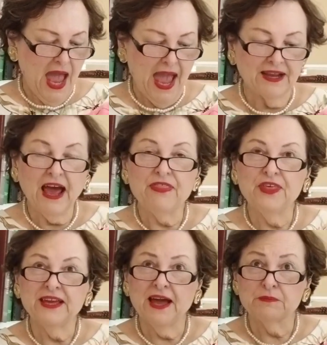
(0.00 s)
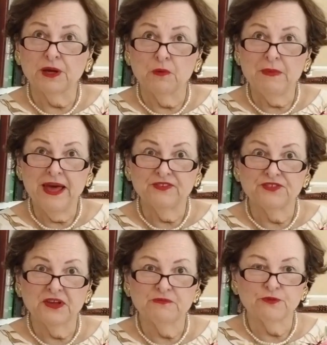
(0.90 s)
and I think I'm going to make
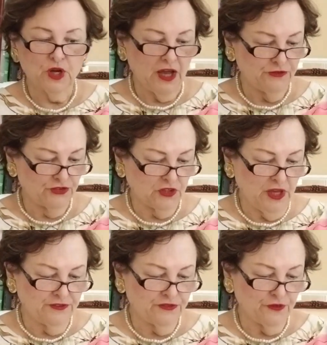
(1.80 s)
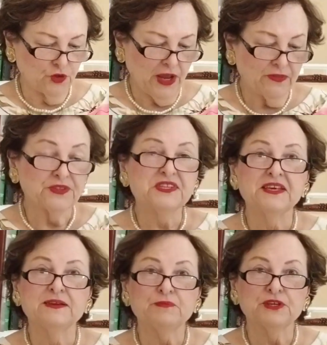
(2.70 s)
some for Coach Lunsford and the
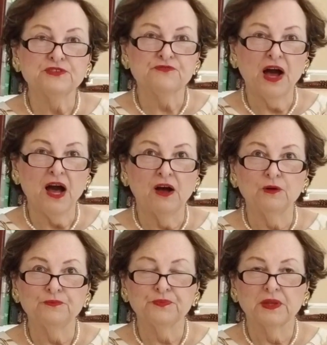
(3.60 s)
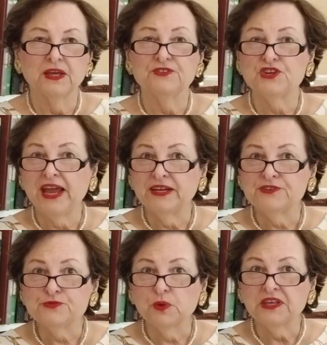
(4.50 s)
team this fall.
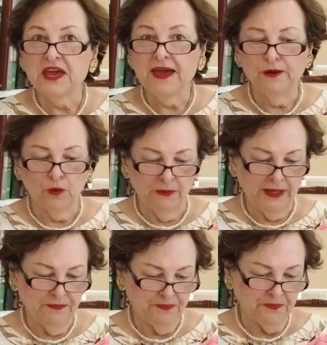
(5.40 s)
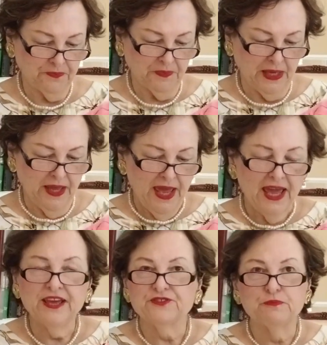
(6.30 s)
Janice, will you help me?
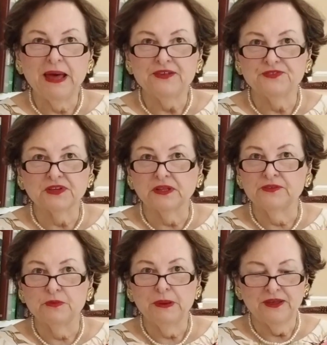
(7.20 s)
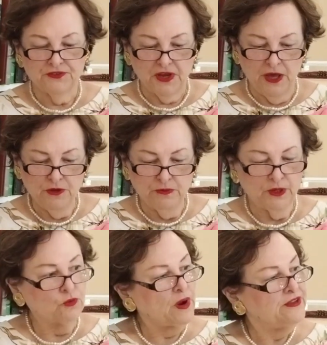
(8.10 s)
It's basically the best
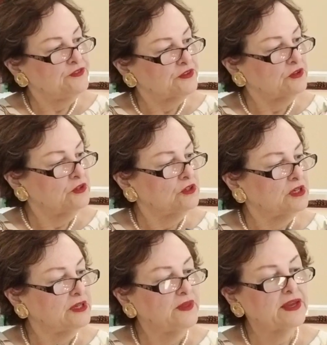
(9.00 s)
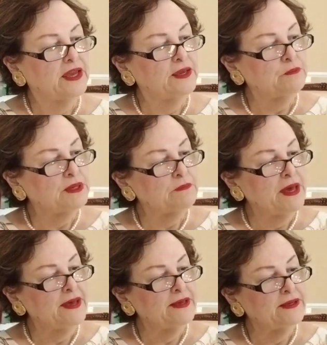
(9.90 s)
oatmeal raisin cookie that can be
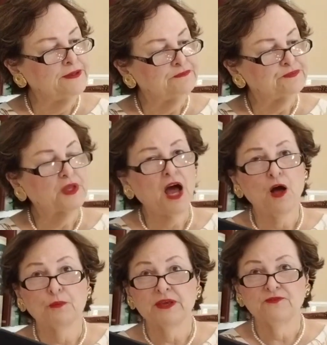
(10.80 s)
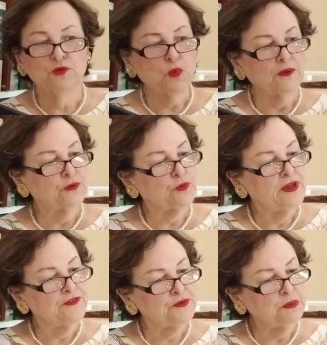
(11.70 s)
made. Call me if you want the
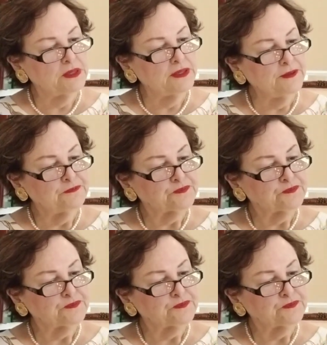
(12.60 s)
recipe.